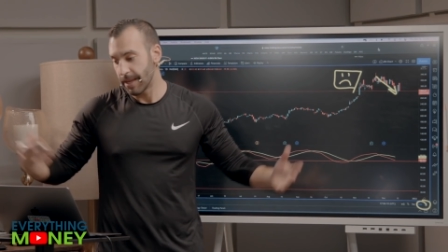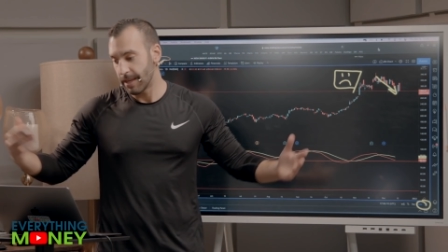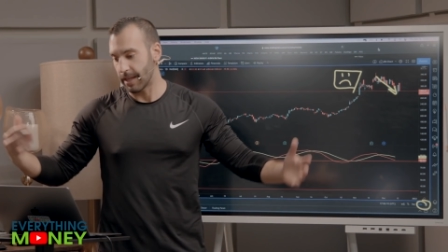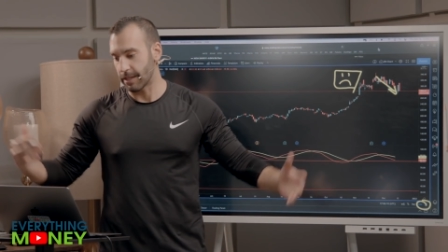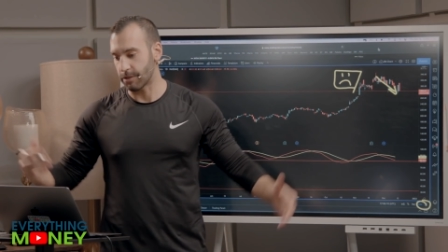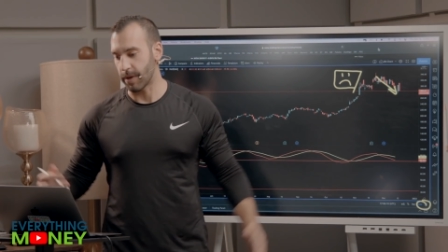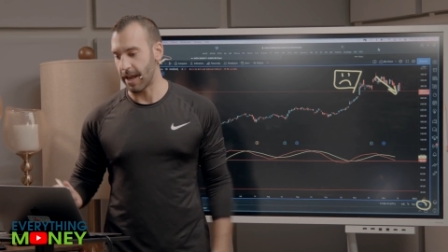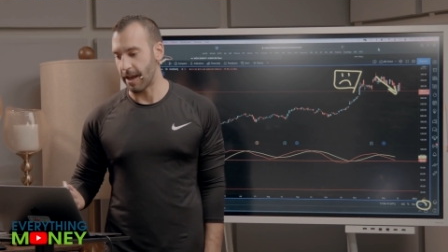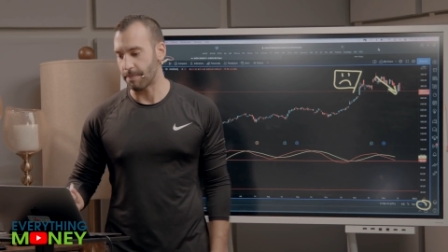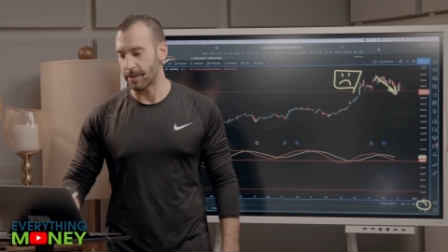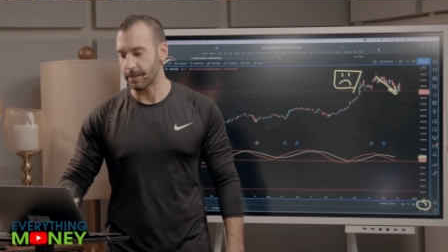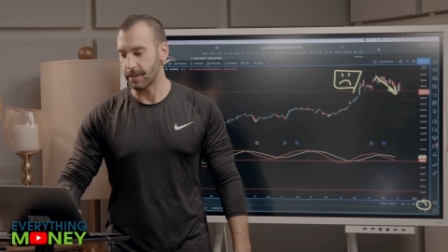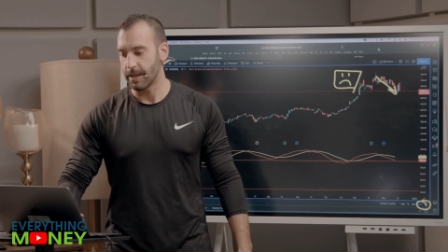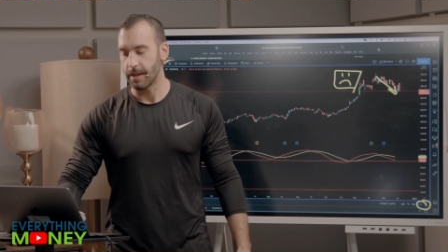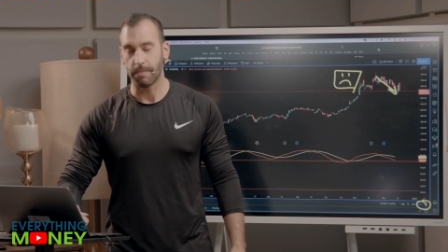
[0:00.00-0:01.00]
that's what
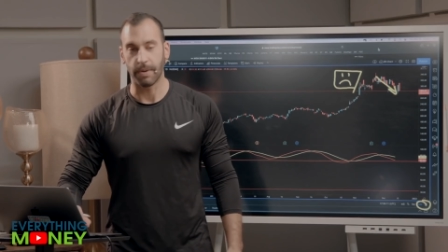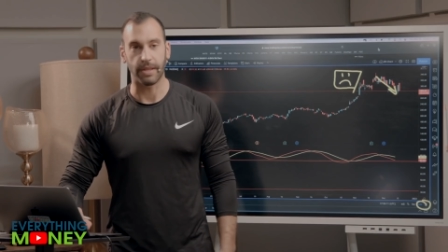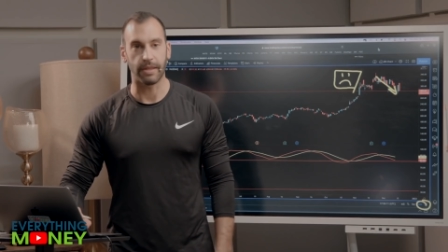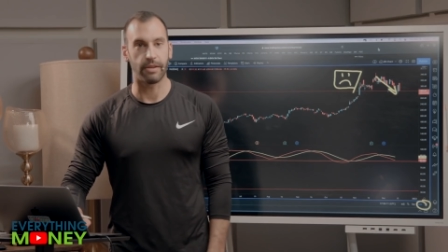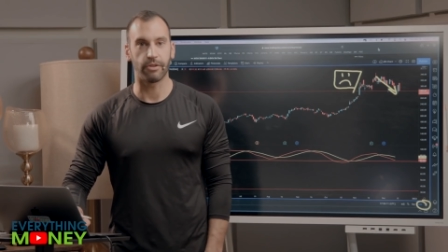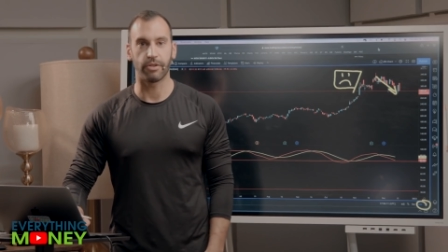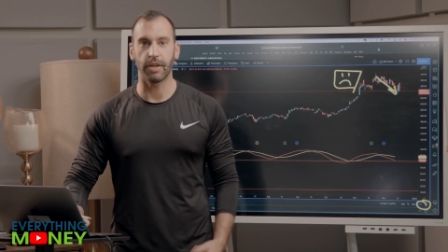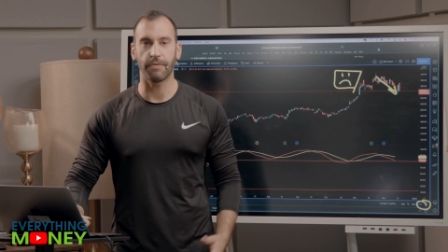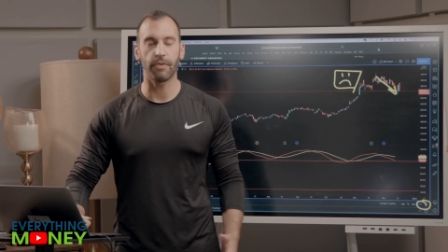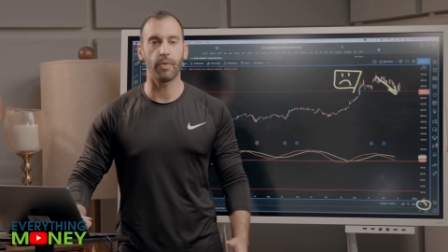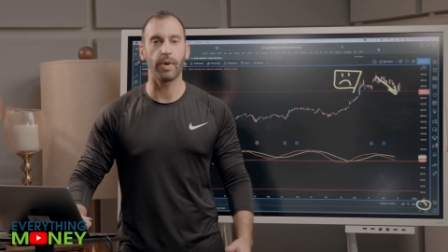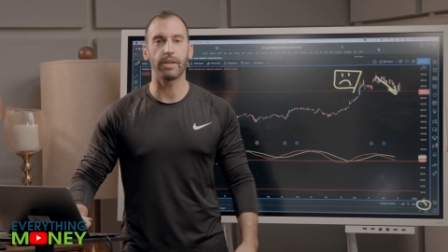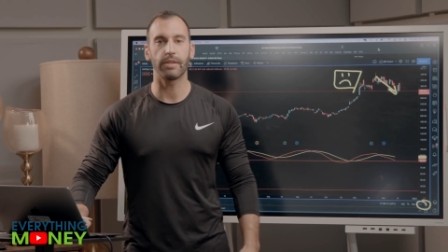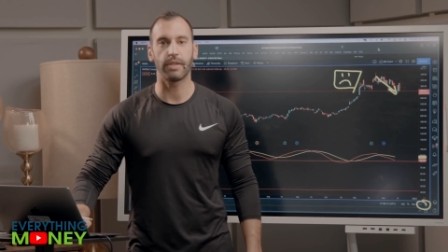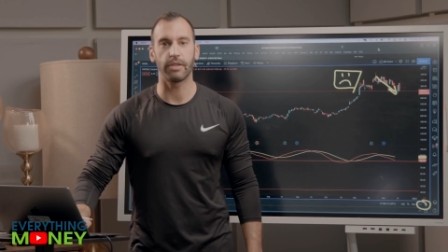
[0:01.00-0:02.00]
happens. But there's different
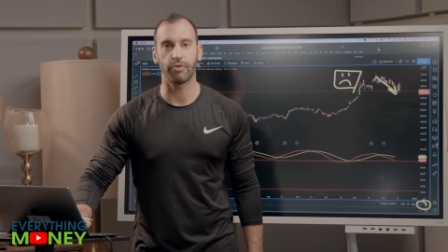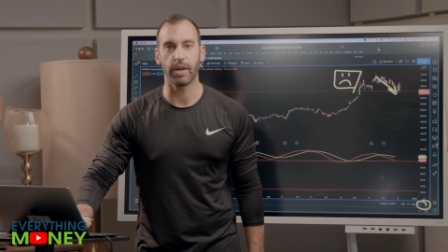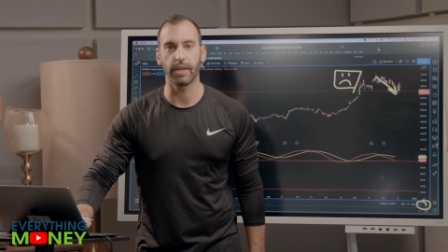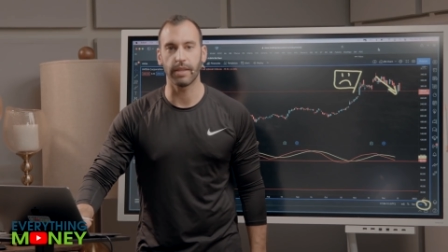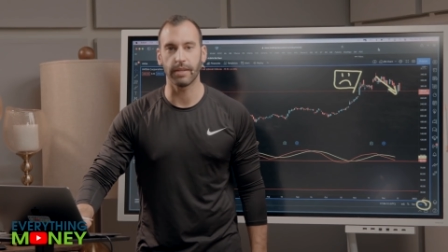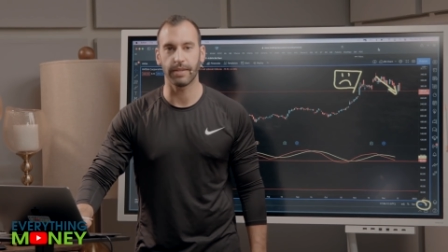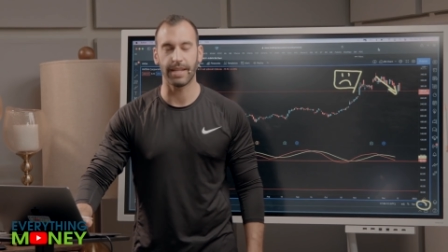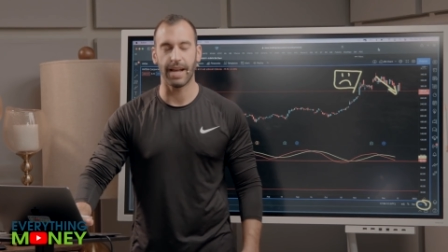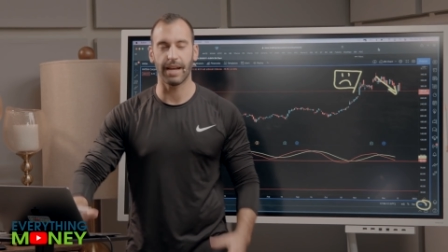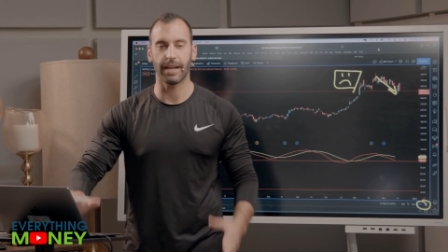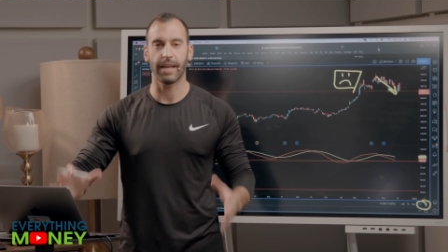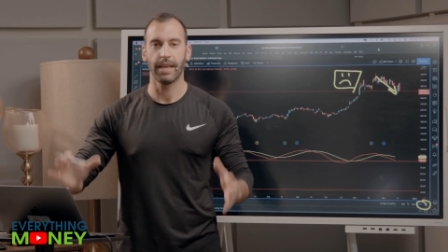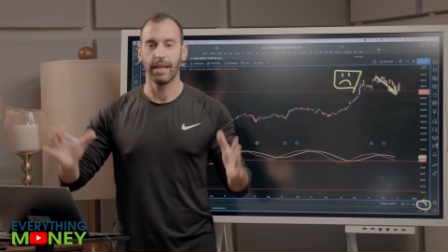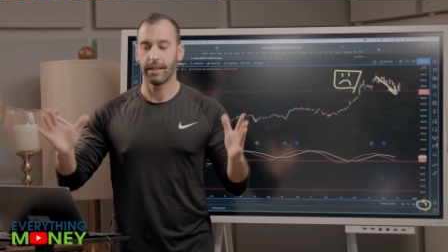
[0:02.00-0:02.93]
ways to trade this stock.